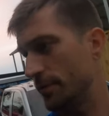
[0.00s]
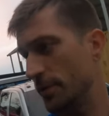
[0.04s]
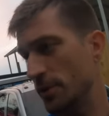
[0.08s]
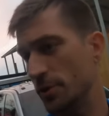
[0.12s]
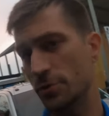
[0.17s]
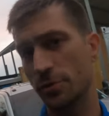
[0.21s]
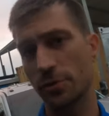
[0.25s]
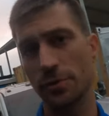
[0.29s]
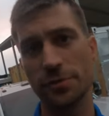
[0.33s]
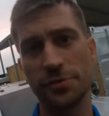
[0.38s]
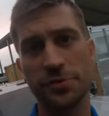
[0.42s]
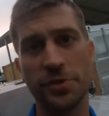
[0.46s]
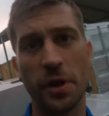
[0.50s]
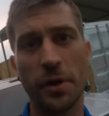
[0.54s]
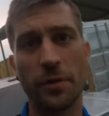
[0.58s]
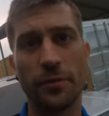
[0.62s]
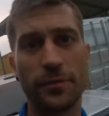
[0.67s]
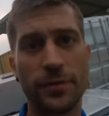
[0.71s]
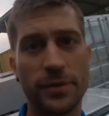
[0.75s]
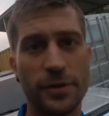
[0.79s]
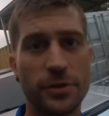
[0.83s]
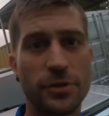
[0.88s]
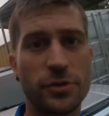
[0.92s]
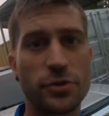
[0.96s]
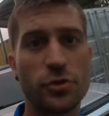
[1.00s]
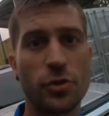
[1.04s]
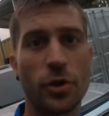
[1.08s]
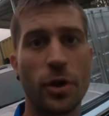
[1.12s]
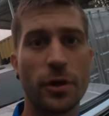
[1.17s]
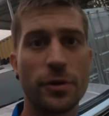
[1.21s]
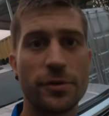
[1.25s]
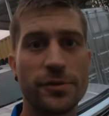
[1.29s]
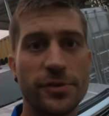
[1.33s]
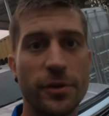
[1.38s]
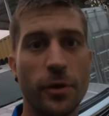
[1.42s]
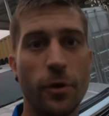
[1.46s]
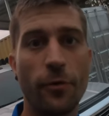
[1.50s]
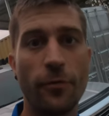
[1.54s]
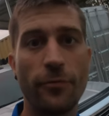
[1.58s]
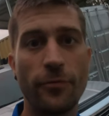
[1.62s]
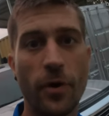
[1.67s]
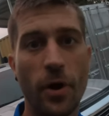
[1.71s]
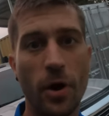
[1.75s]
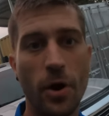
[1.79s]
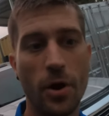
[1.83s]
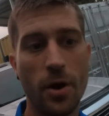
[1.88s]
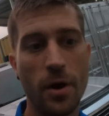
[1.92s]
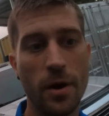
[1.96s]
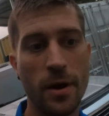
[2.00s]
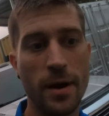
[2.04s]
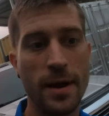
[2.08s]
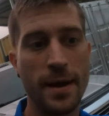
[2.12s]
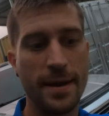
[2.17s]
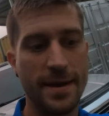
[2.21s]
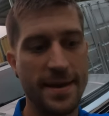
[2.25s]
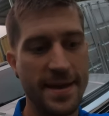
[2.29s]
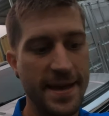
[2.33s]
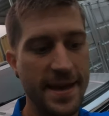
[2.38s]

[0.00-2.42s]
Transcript: features of this truck so far,